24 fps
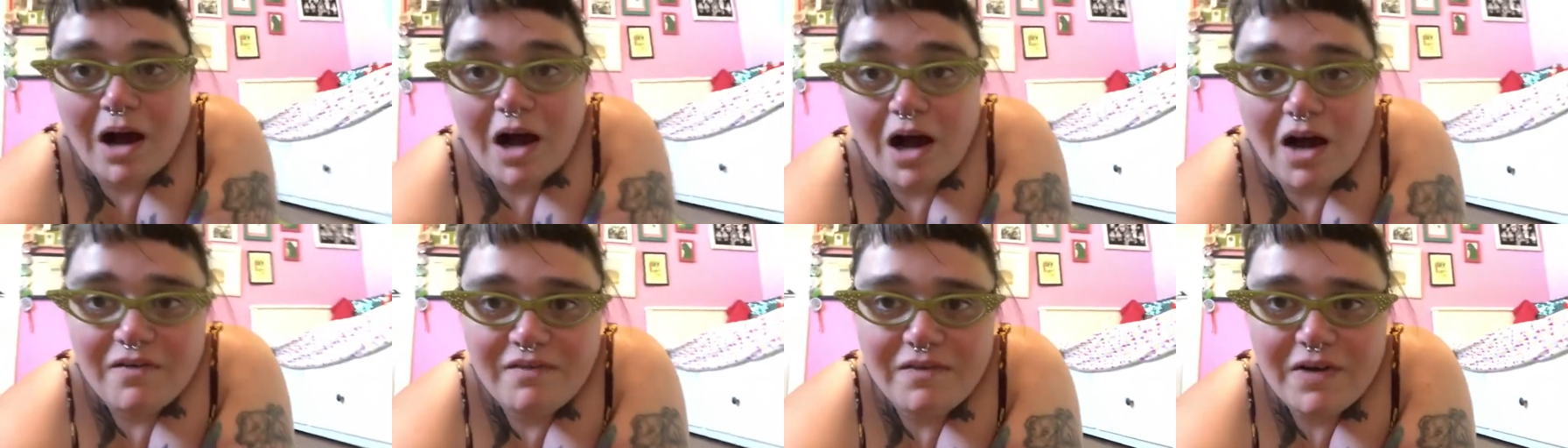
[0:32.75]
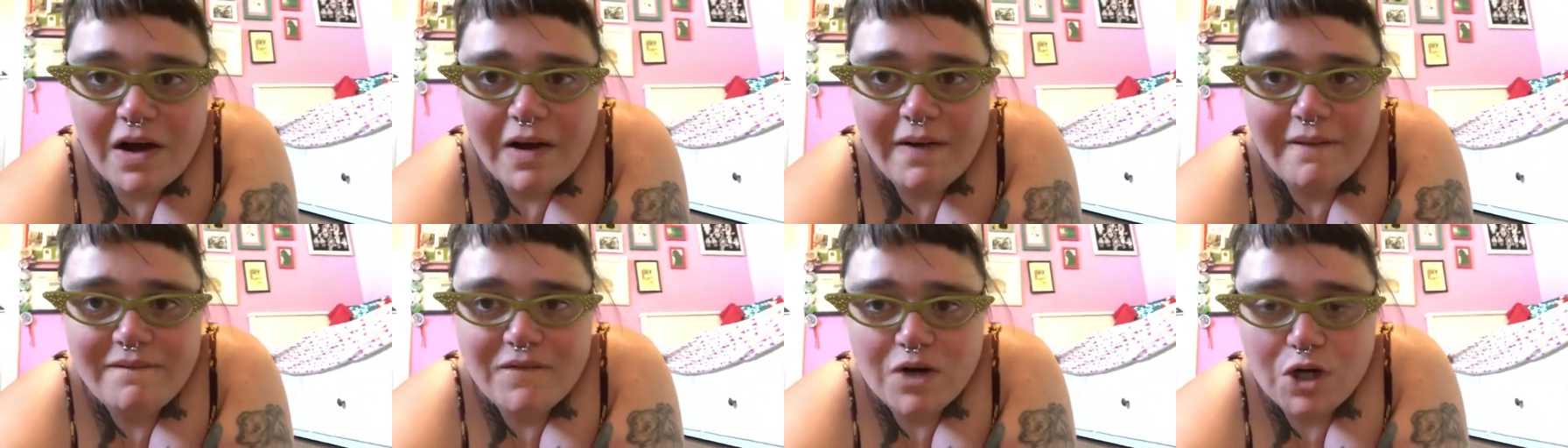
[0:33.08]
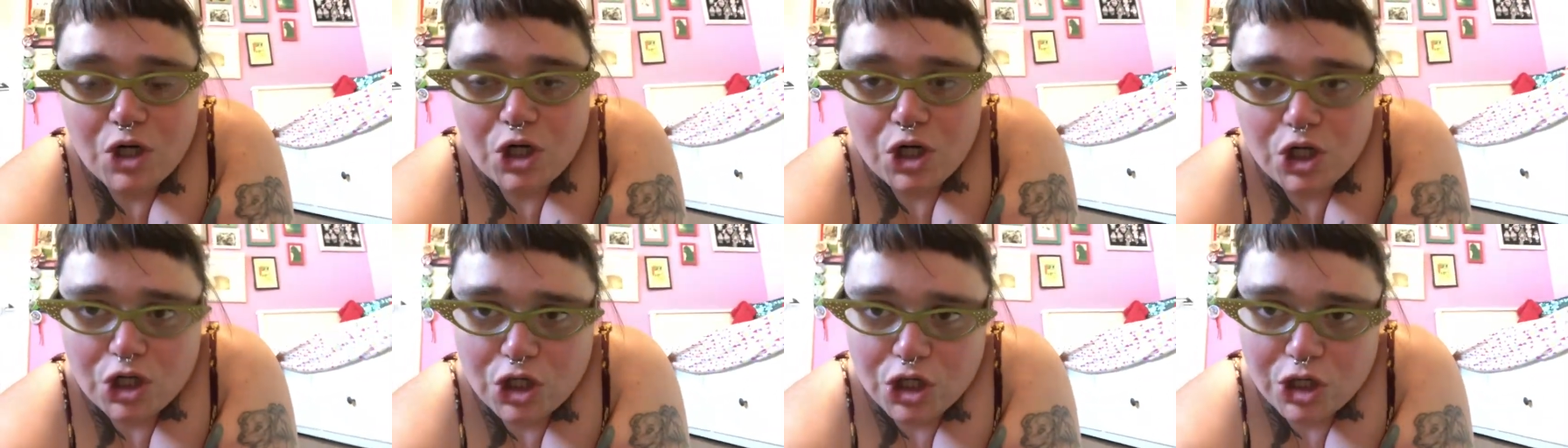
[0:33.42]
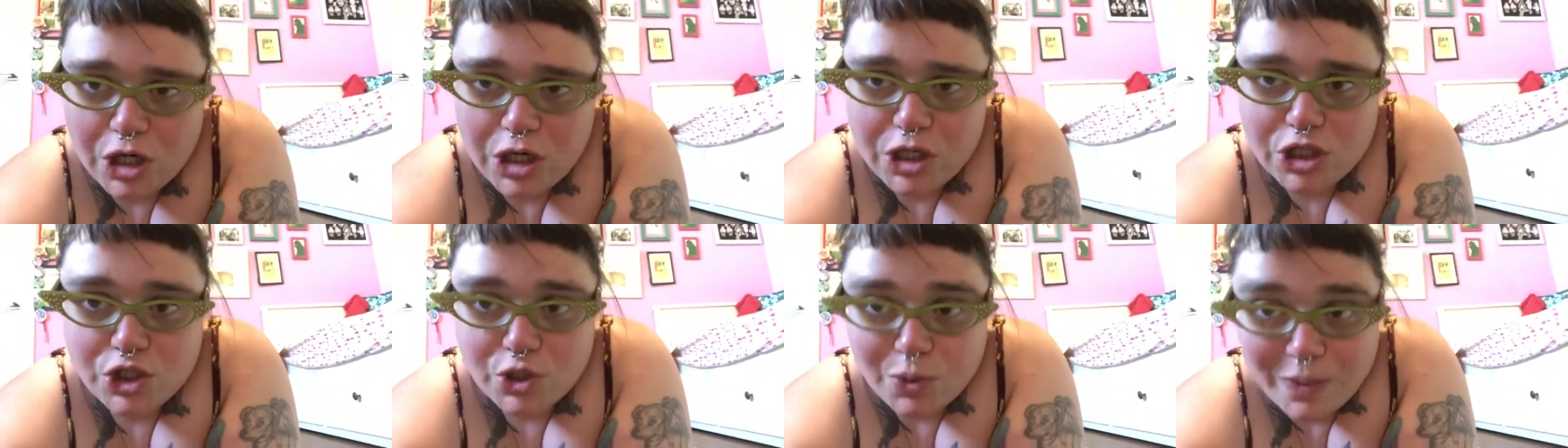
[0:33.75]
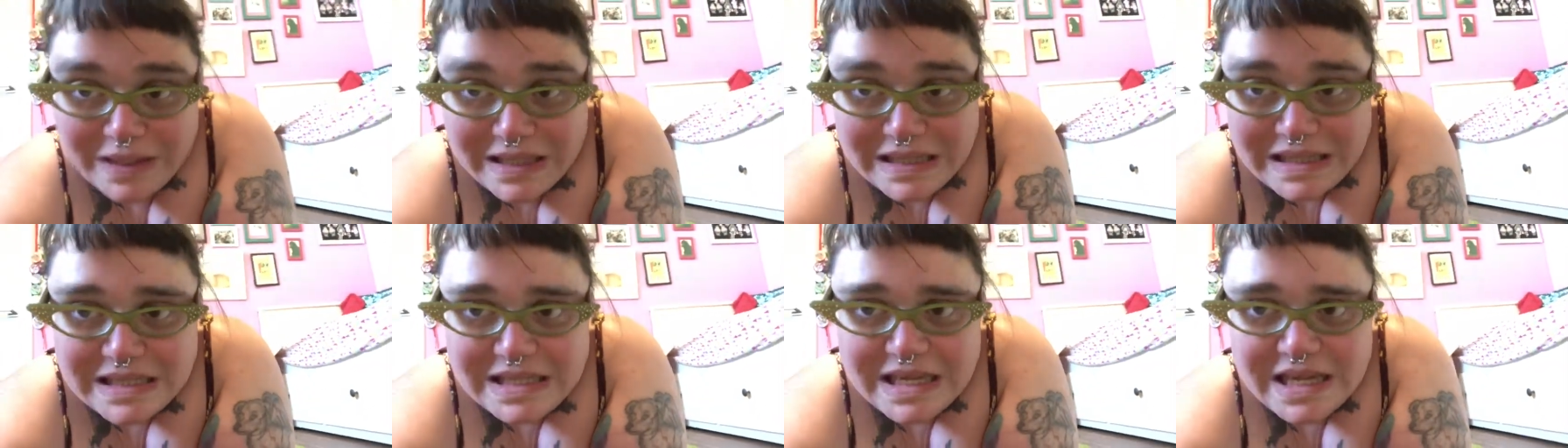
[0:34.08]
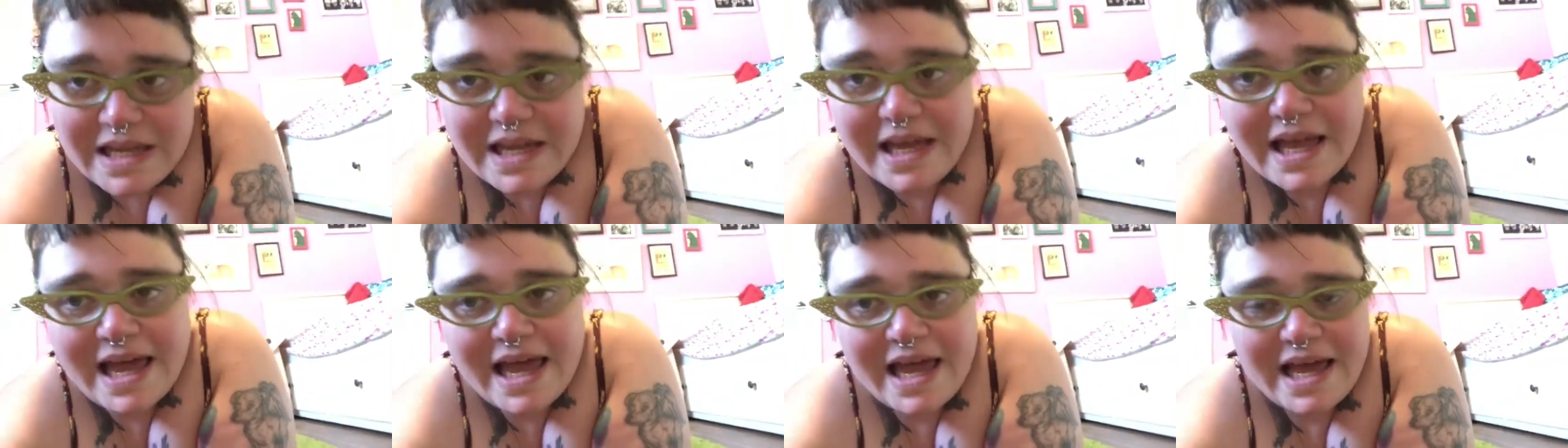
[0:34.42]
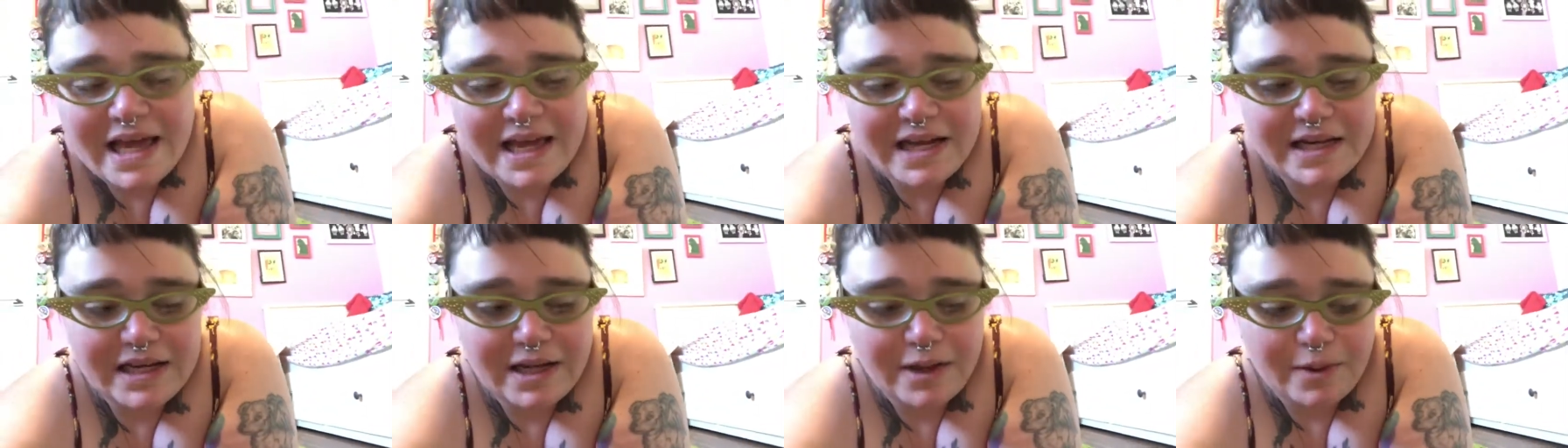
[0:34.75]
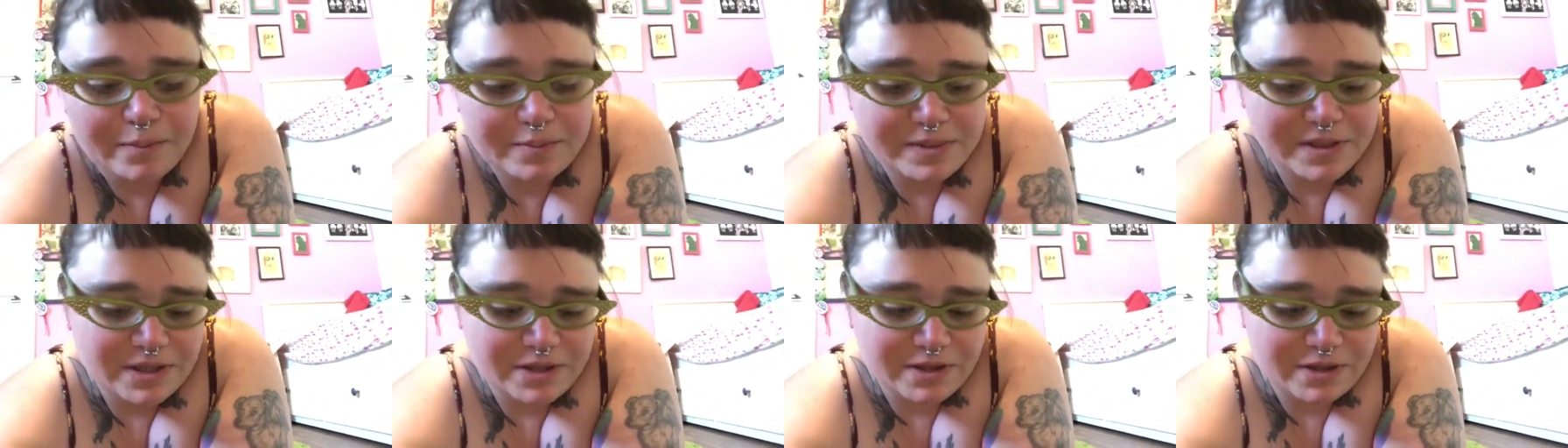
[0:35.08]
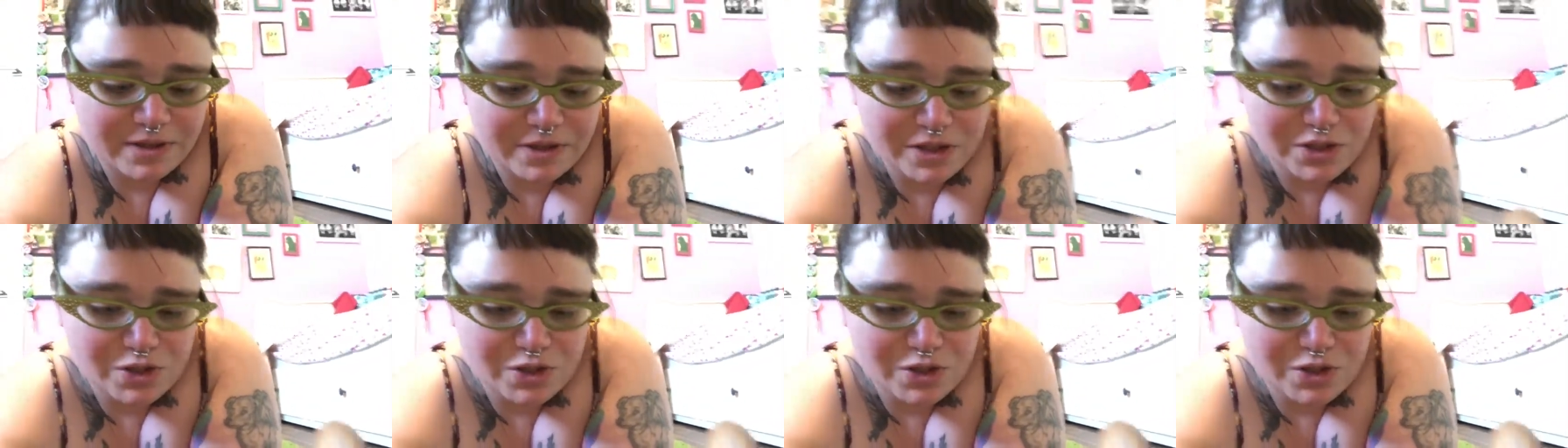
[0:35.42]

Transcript: off of her joints and helps her